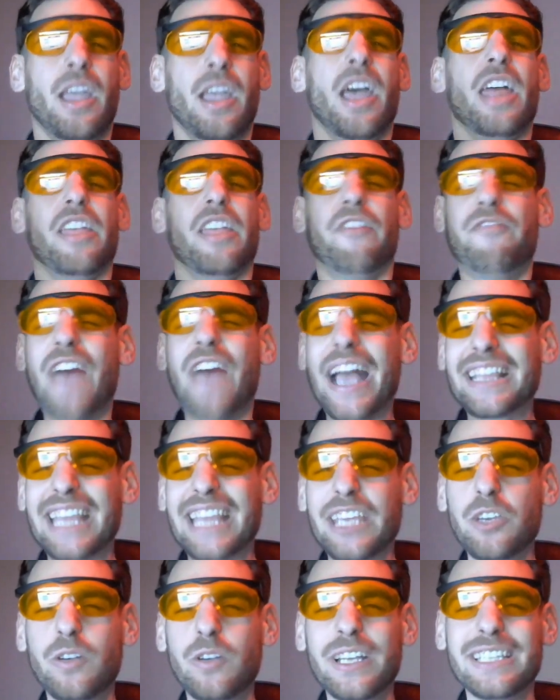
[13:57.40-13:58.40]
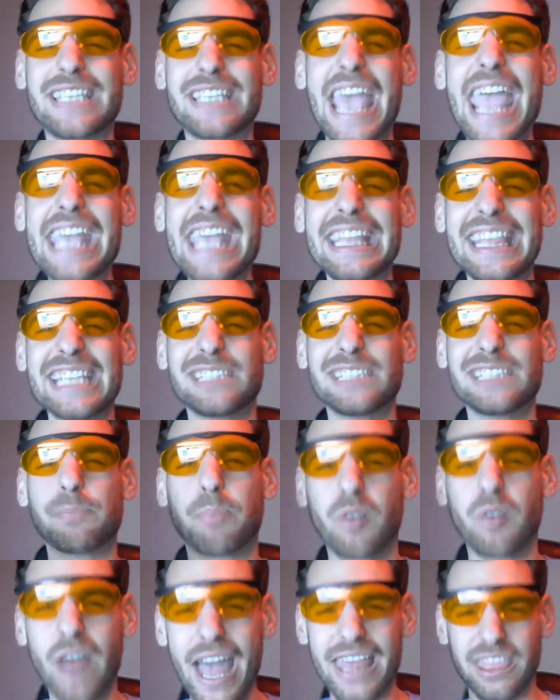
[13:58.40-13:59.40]
the fact that you can take this
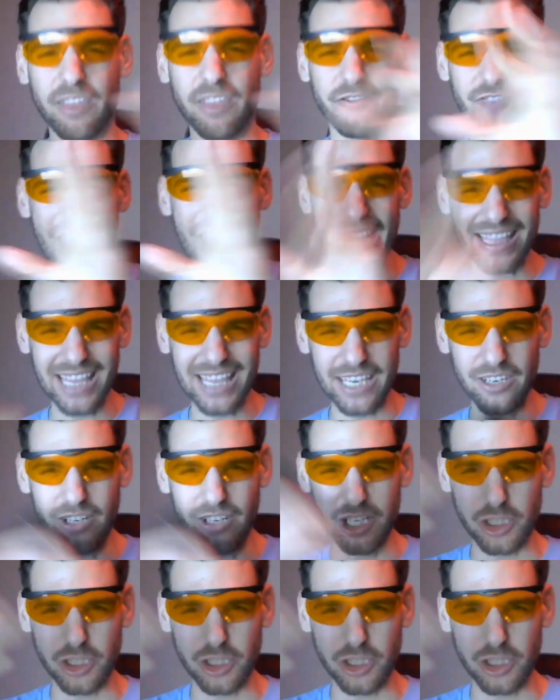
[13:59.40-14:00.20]
breath, the fact that you can